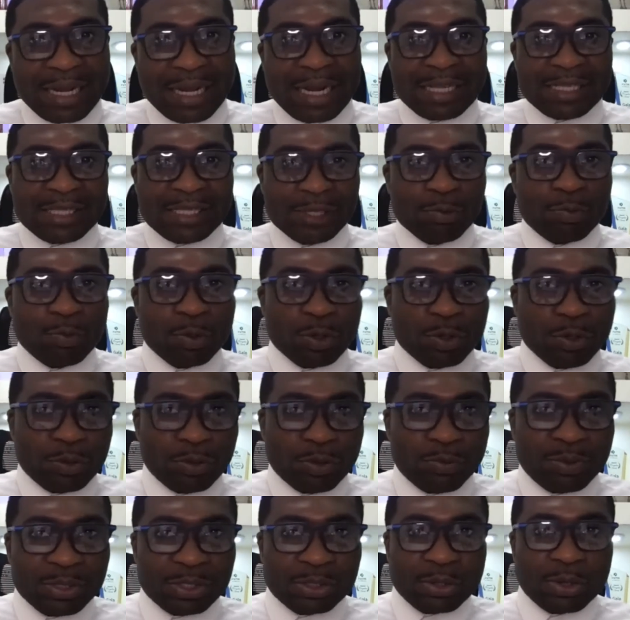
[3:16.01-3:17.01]
and I think we're going
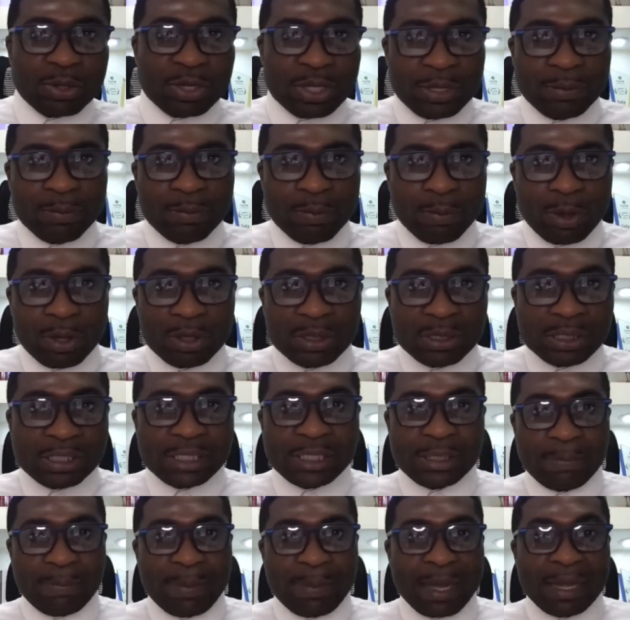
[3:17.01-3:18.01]
to be talking more
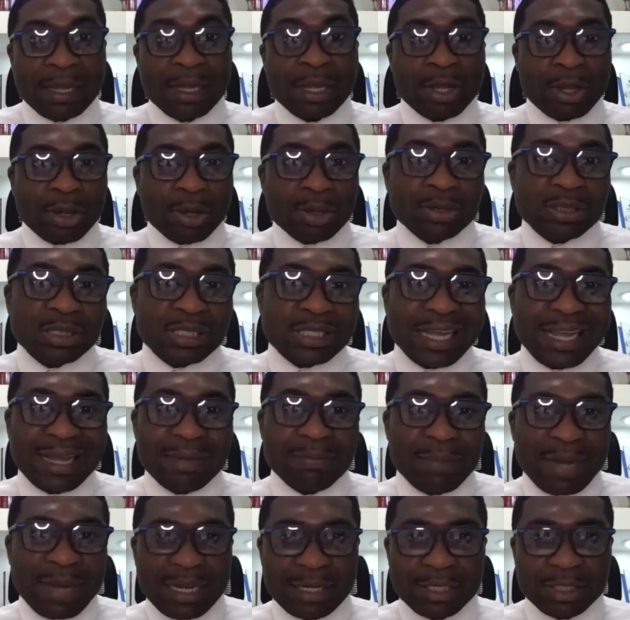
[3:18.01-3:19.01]
deeper on
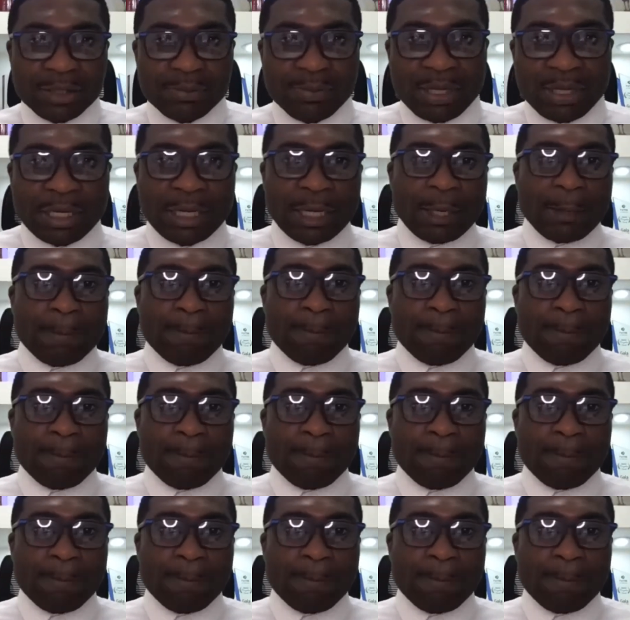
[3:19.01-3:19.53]
time management.